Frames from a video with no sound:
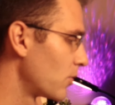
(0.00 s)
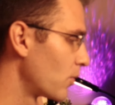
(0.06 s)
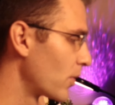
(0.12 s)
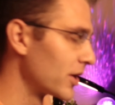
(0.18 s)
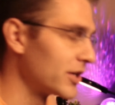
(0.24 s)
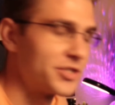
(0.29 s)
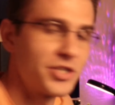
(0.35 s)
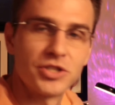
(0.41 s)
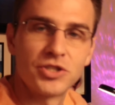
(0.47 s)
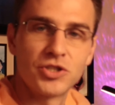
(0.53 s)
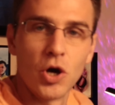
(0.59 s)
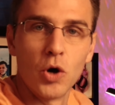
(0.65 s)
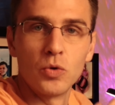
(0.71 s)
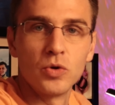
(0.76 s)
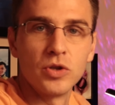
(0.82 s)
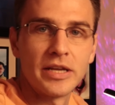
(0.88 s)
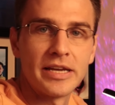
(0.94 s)
where it's just
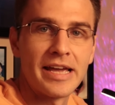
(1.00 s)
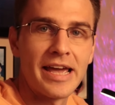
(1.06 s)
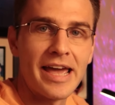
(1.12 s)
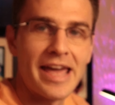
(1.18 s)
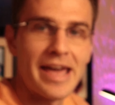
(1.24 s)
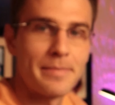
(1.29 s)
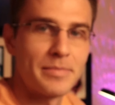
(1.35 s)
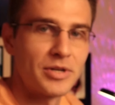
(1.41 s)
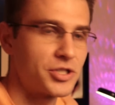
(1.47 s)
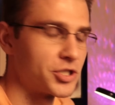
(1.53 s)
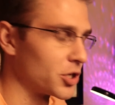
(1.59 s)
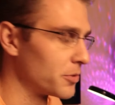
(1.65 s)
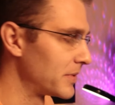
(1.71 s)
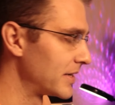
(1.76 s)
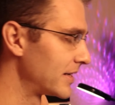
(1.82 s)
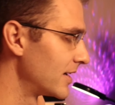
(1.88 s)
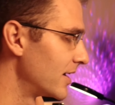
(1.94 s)
totally
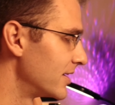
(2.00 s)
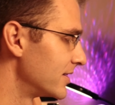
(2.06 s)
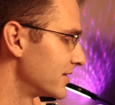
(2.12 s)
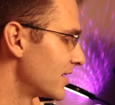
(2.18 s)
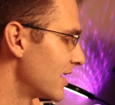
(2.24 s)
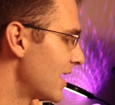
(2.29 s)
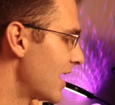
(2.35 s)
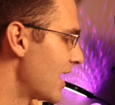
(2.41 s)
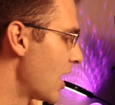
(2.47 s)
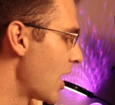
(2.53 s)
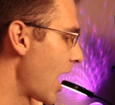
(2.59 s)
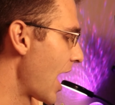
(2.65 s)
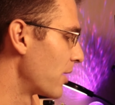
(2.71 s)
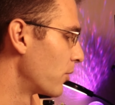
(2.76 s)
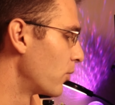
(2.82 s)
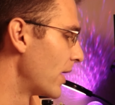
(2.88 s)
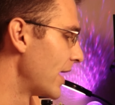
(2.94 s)
amateur, because
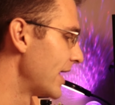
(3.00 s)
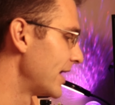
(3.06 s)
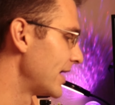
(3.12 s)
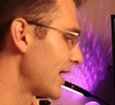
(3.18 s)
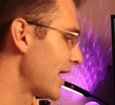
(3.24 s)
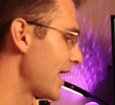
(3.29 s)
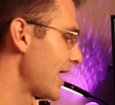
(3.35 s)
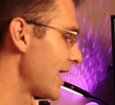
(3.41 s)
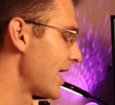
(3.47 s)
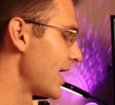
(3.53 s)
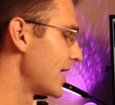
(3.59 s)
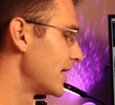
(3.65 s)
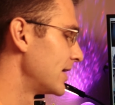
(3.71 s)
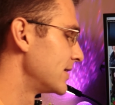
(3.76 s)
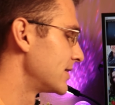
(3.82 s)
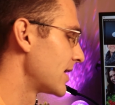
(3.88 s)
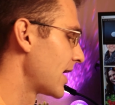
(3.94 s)
I went
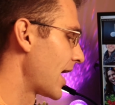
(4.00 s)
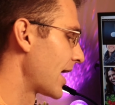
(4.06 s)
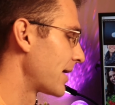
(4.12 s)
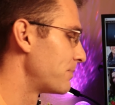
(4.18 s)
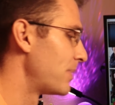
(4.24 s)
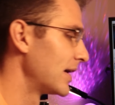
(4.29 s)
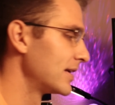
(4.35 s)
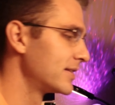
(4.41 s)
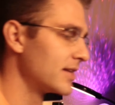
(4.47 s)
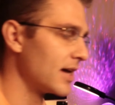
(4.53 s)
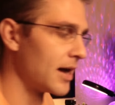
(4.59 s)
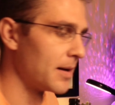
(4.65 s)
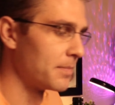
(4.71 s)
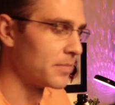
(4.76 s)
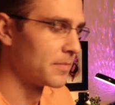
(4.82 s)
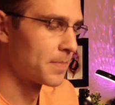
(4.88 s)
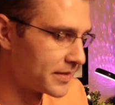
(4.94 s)
and I picked
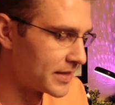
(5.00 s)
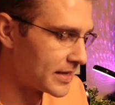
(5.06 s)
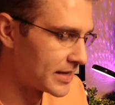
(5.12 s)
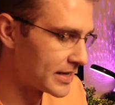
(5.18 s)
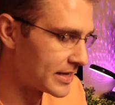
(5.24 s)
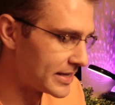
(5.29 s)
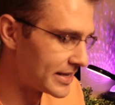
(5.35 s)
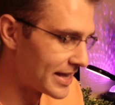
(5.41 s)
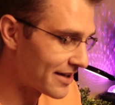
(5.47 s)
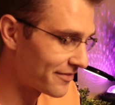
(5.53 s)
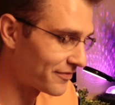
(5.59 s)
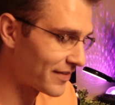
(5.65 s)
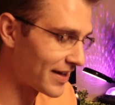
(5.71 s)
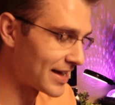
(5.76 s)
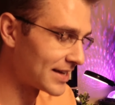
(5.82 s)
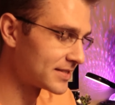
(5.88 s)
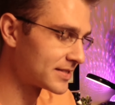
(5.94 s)
up the
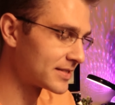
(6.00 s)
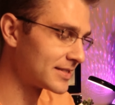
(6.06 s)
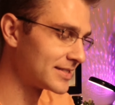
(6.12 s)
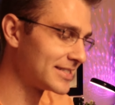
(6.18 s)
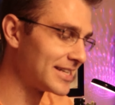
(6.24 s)
EFS